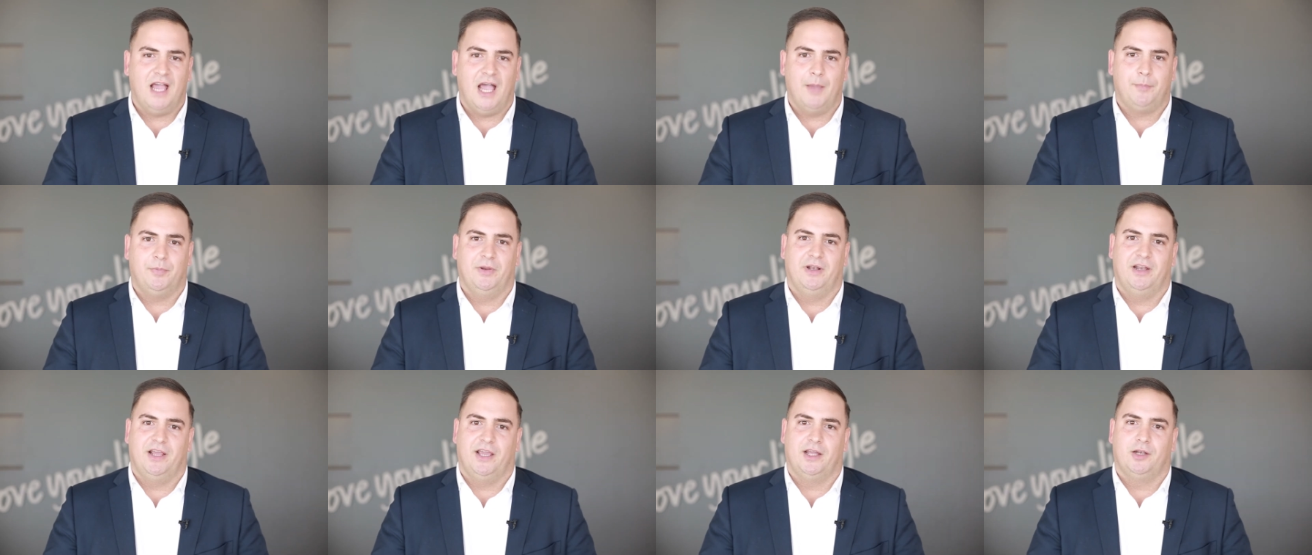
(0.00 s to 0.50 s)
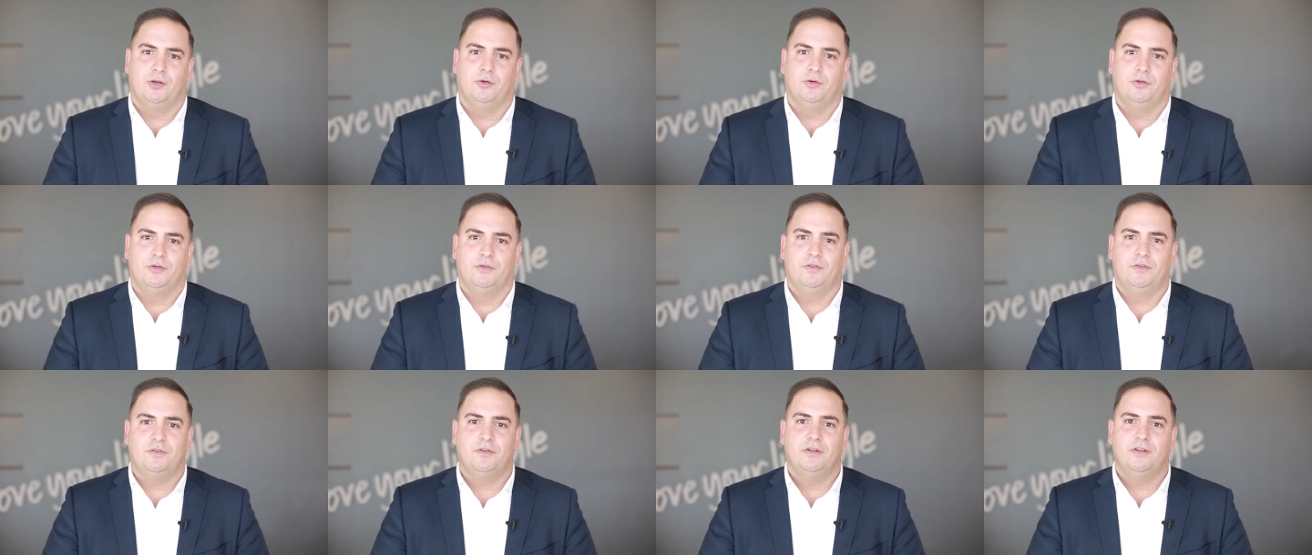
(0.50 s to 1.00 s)
happy
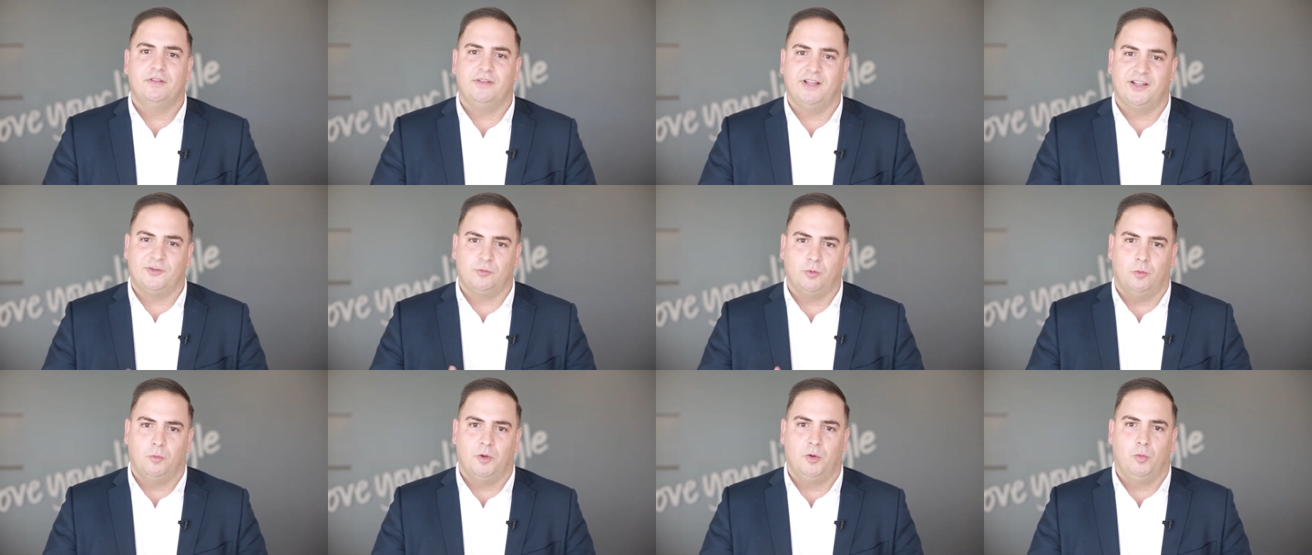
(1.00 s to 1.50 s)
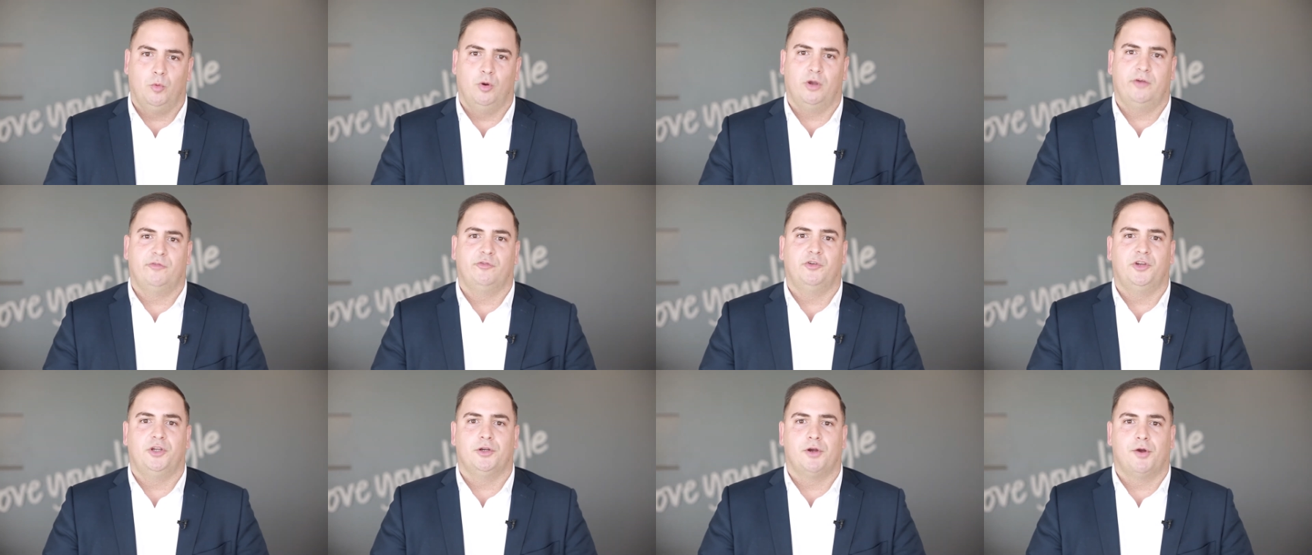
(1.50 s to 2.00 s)
landlords. That's what we
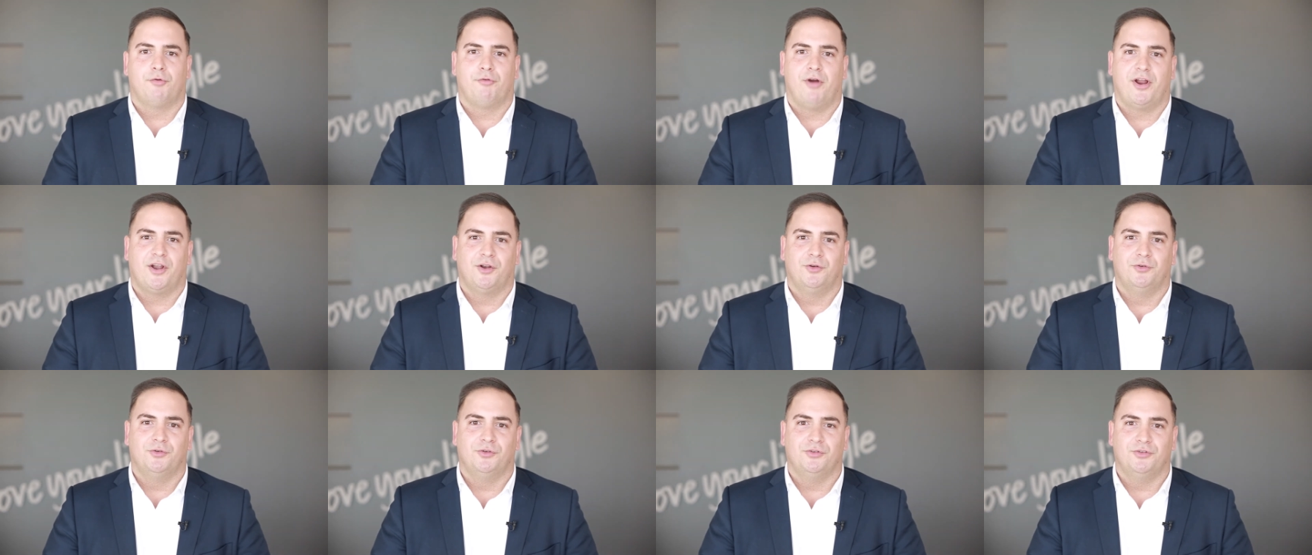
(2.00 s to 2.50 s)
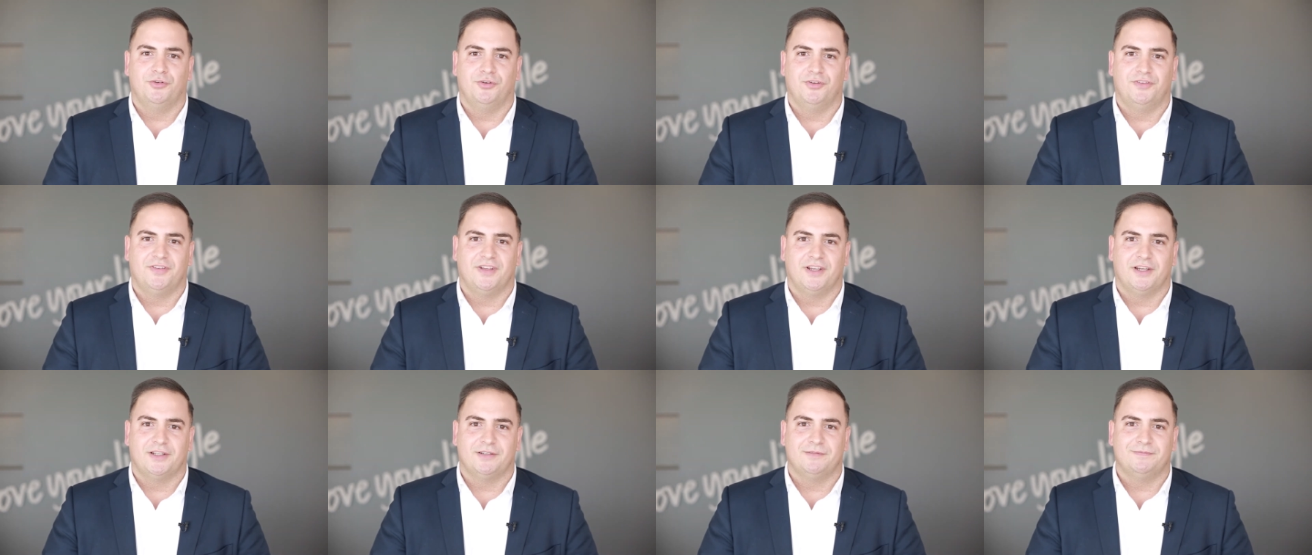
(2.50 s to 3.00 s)
work for here at Raine & Horne
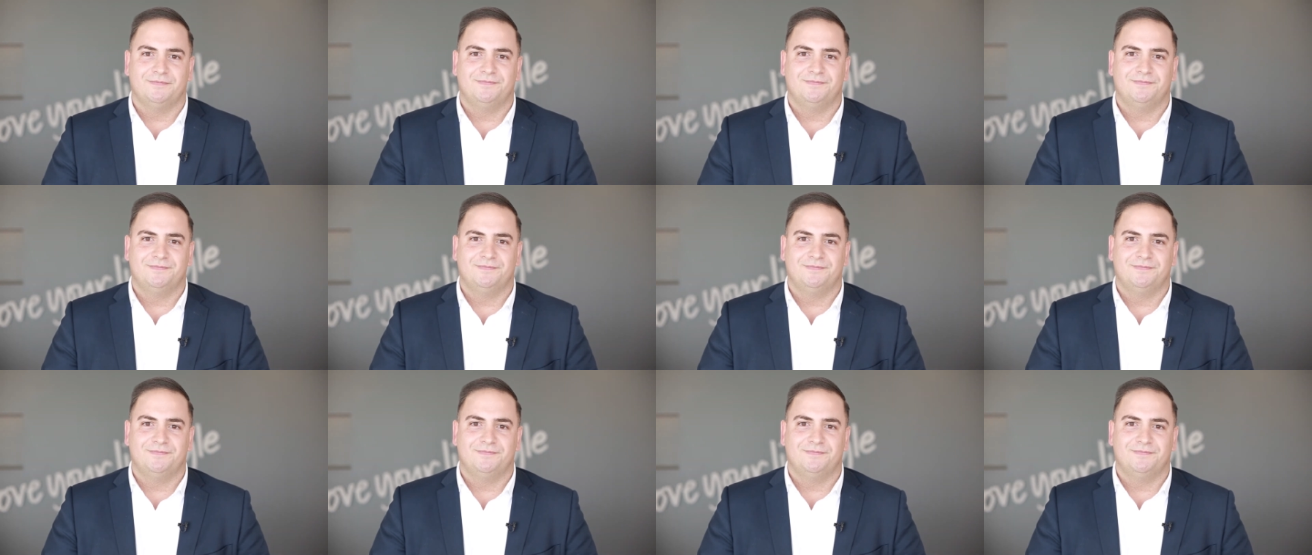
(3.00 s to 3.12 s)
Newtown.